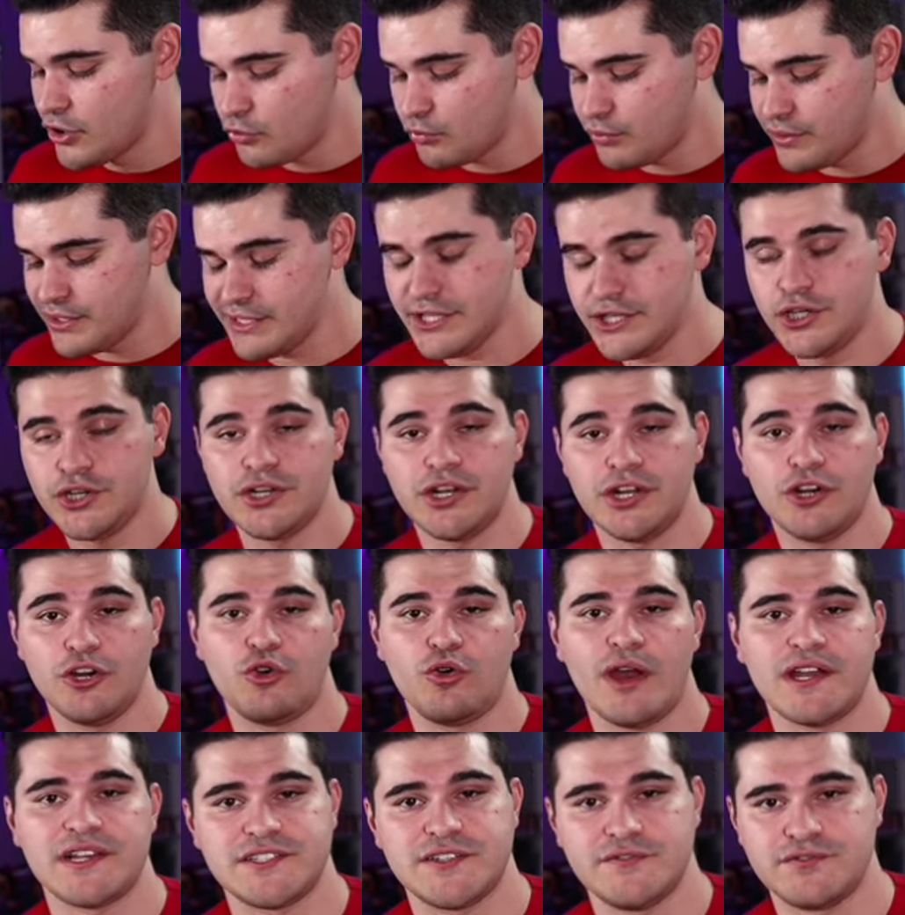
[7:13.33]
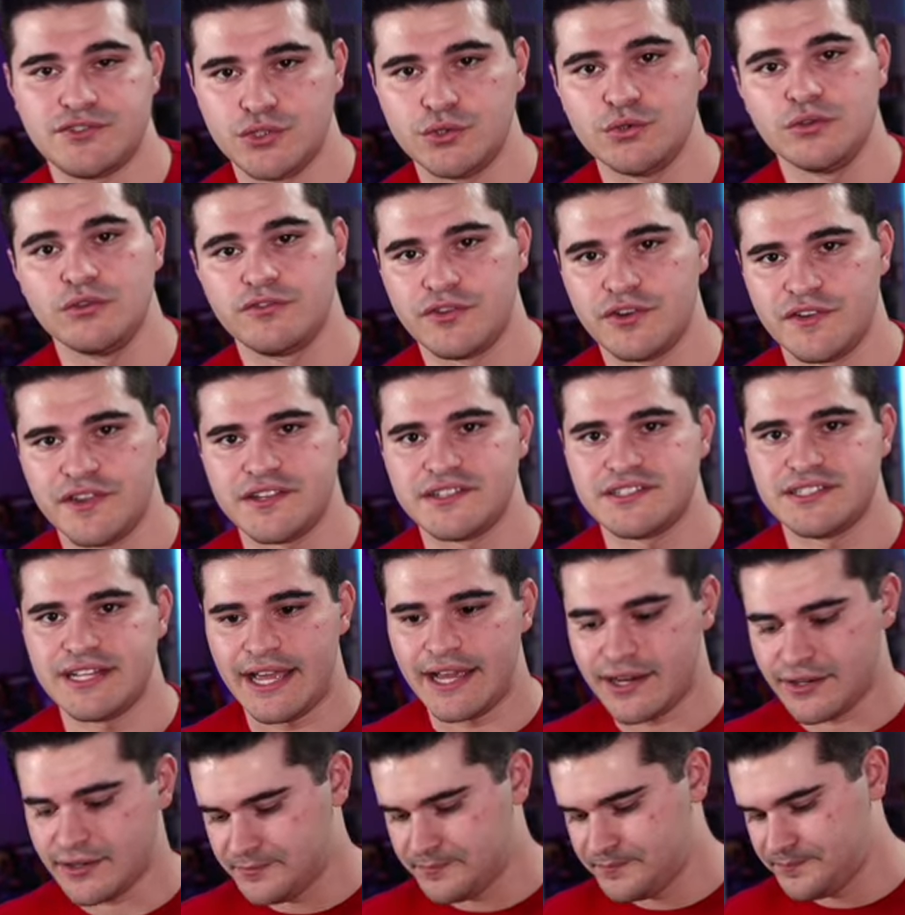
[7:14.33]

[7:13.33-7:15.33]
Really good aggressive tool for this deck.